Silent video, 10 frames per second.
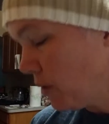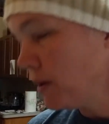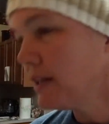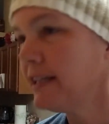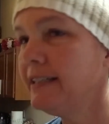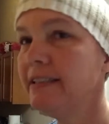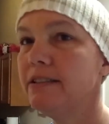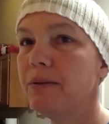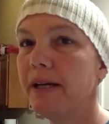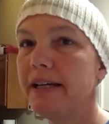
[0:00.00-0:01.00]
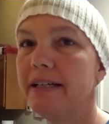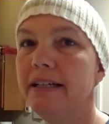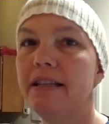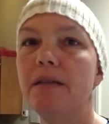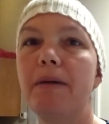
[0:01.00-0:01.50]
One of the kids is awake.
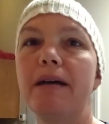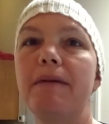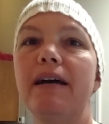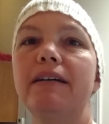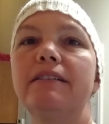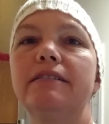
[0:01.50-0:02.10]
The baby.